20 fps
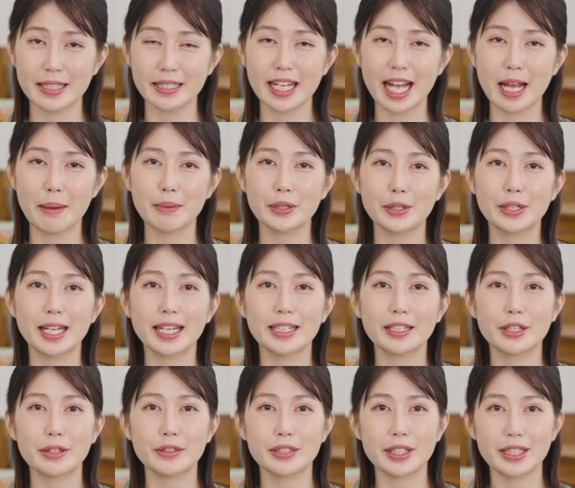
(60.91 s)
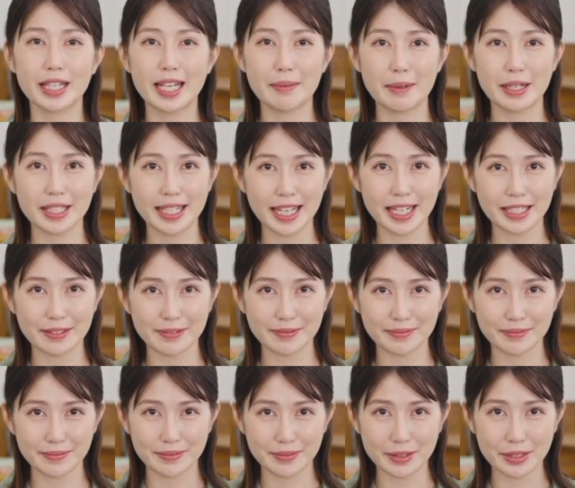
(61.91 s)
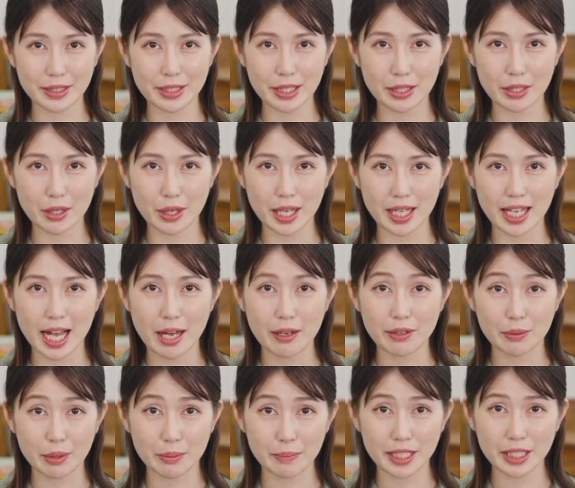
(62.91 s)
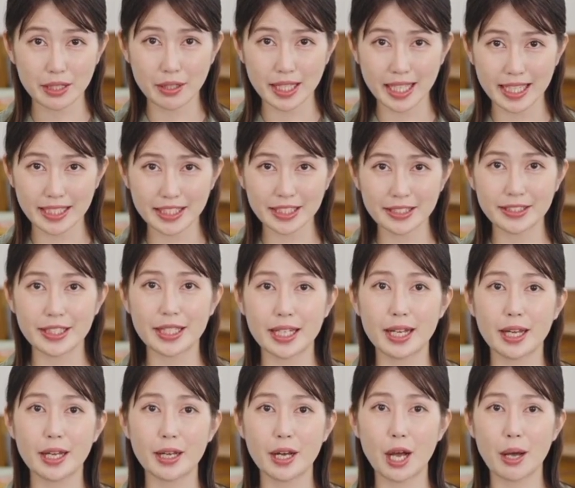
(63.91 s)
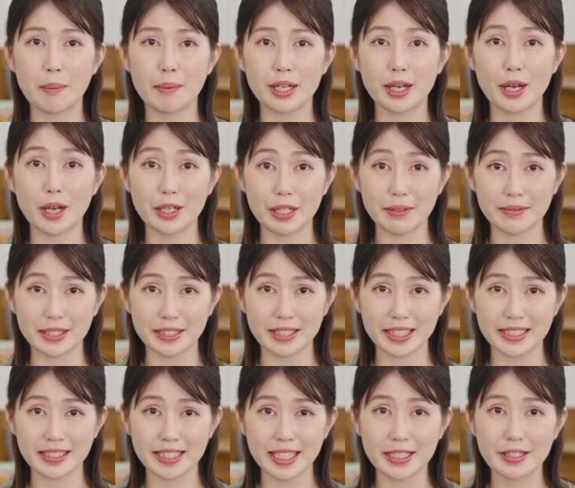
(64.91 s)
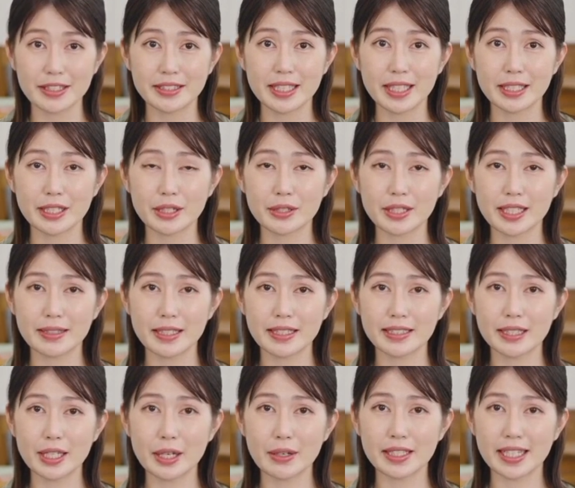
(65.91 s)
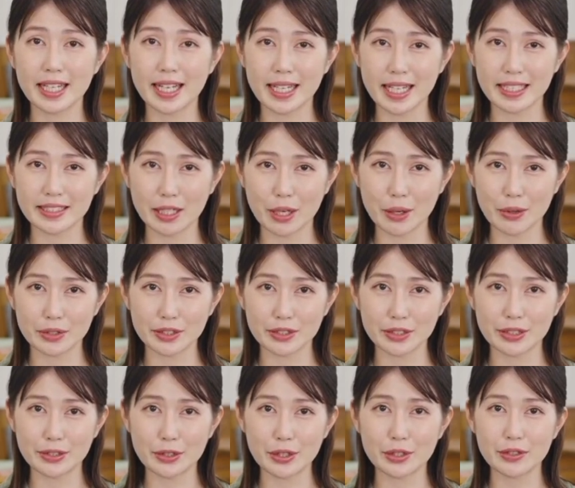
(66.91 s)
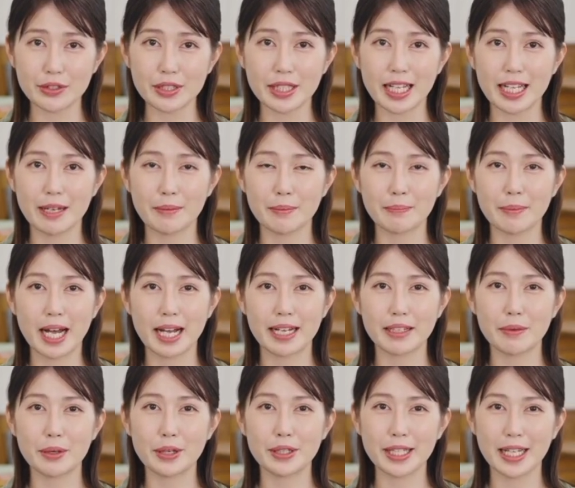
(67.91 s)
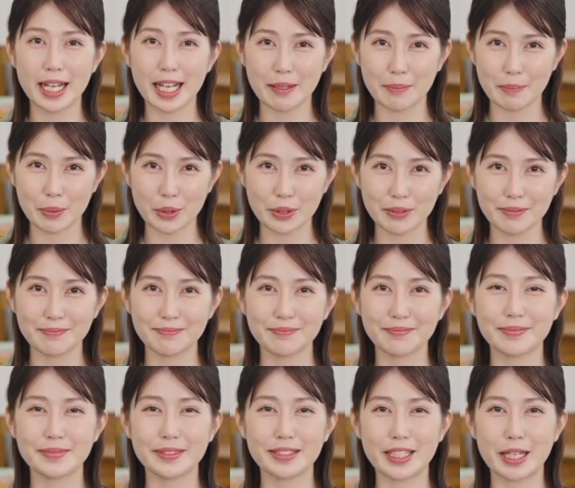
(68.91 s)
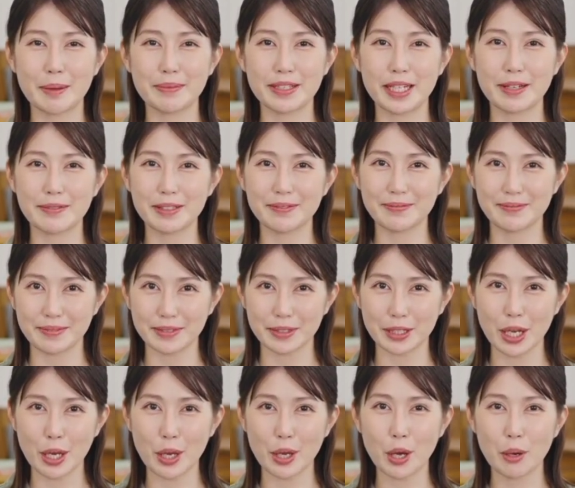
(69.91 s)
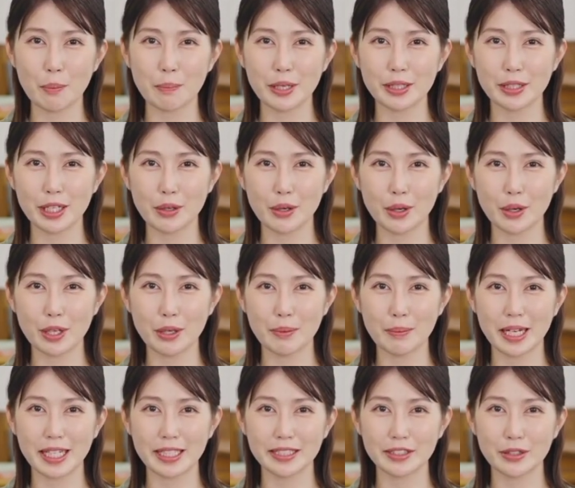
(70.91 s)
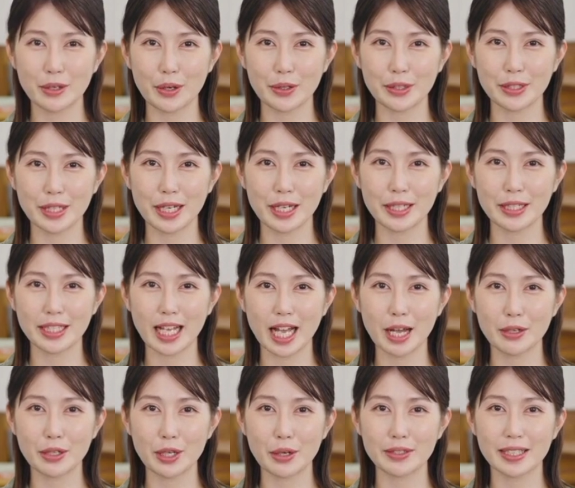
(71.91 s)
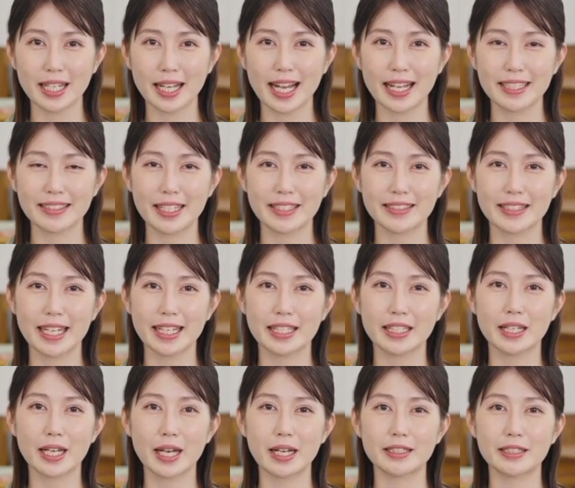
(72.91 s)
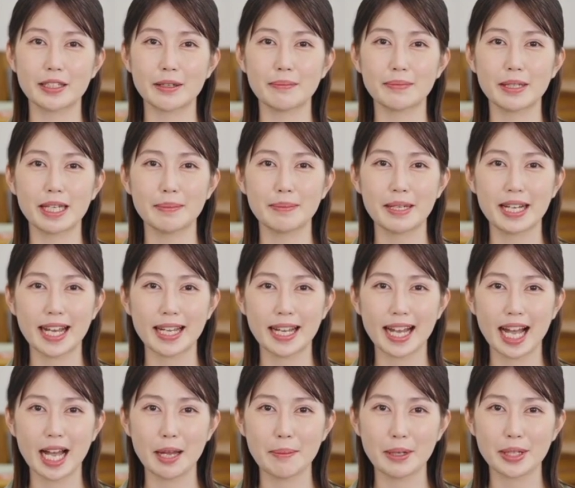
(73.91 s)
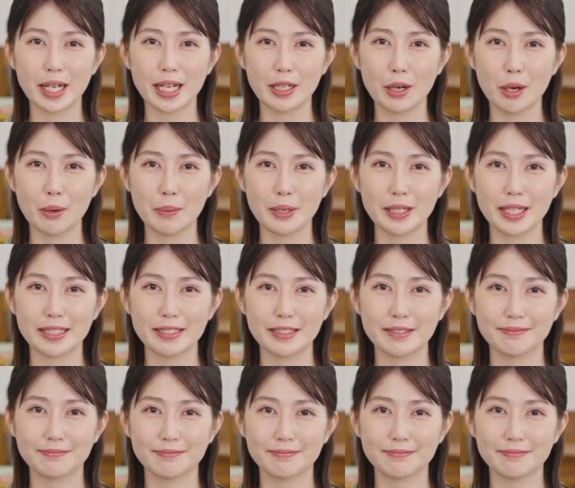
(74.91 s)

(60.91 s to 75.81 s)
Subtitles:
Tap Create Username again. Your account will be created. Copy all of the details, including the Slow DNS host, username, password, and port. Step 7. Open the Google Play Store. Download the SSH Custom VPN app and open it.